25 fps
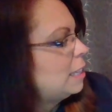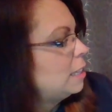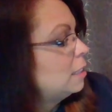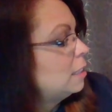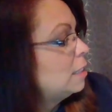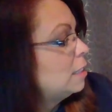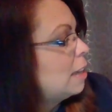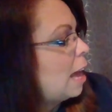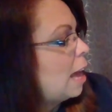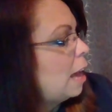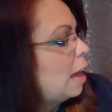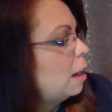that
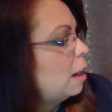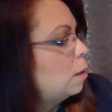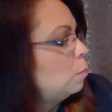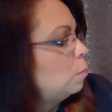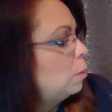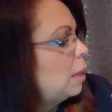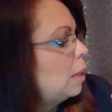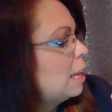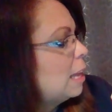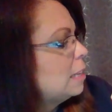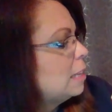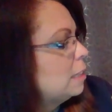is not
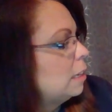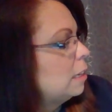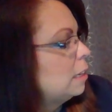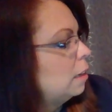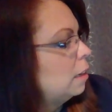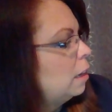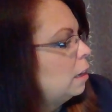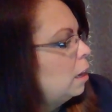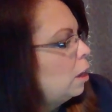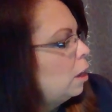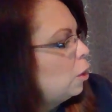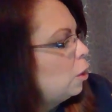
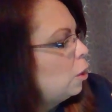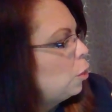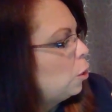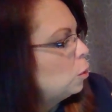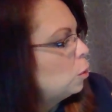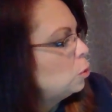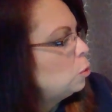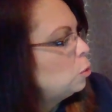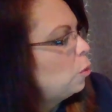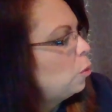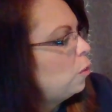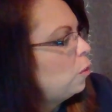unpleasant.
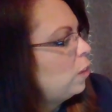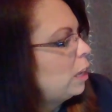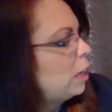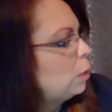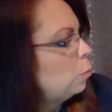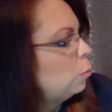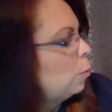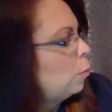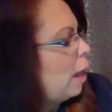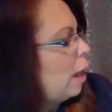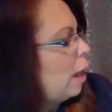Those who have eaten